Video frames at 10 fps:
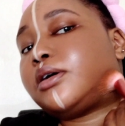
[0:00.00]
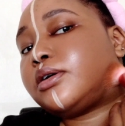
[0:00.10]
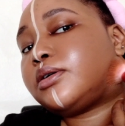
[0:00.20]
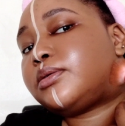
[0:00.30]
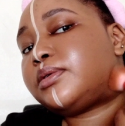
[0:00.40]

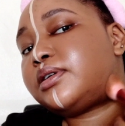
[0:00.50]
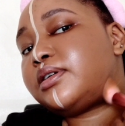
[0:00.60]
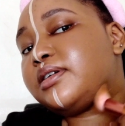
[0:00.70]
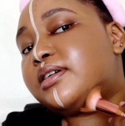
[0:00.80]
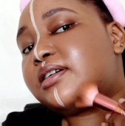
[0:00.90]
Oh
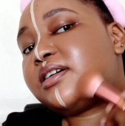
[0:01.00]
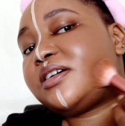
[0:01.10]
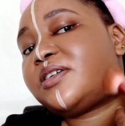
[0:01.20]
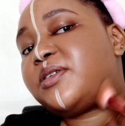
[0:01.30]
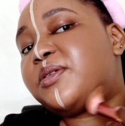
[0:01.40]

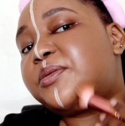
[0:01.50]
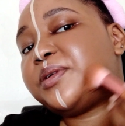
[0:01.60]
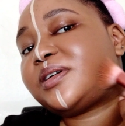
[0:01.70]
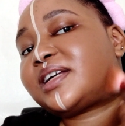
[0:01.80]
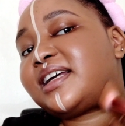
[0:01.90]
no,
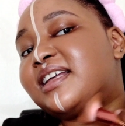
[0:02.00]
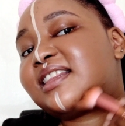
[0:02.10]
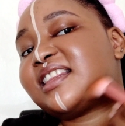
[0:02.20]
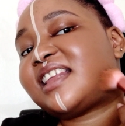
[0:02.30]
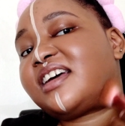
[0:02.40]
look
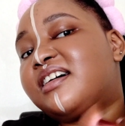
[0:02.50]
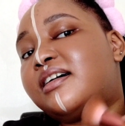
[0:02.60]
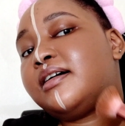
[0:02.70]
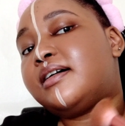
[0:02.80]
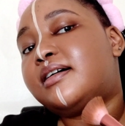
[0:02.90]
at that.
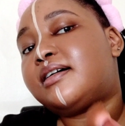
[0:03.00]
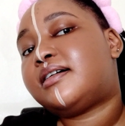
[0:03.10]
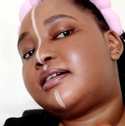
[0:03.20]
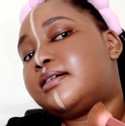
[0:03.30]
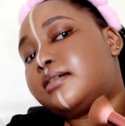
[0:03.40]

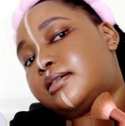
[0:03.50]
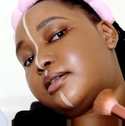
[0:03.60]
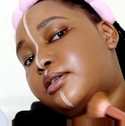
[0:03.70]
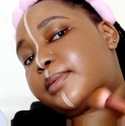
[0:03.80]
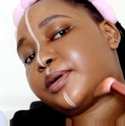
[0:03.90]
Oh
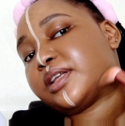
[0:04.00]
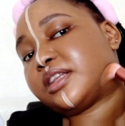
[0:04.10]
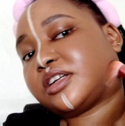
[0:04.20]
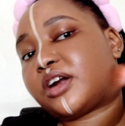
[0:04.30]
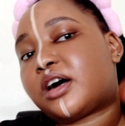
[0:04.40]
my
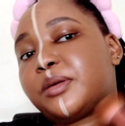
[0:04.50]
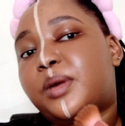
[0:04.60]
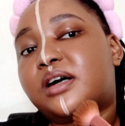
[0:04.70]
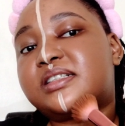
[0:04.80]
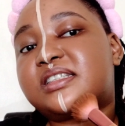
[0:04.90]
word, the dark
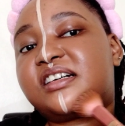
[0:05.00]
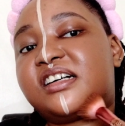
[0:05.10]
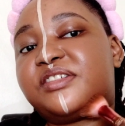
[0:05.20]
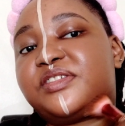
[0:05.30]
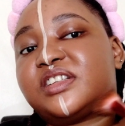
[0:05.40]
marks
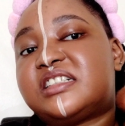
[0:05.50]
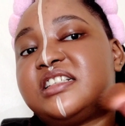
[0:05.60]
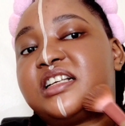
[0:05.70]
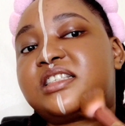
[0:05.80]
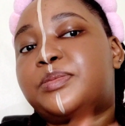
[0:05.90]
are
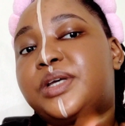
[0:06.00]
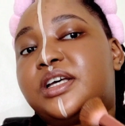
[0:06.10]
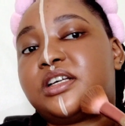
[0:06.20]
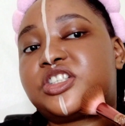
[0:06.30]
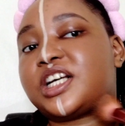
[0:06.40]

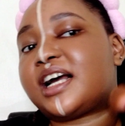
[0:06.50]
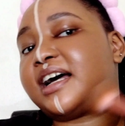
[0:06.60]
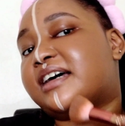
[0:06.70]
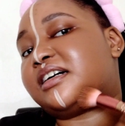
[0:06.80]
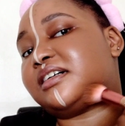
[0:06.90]
disappeared,
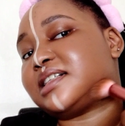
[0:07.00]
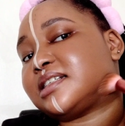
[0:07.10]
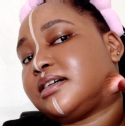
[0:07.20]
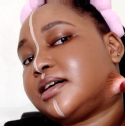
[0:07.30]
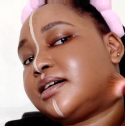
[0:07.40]
child.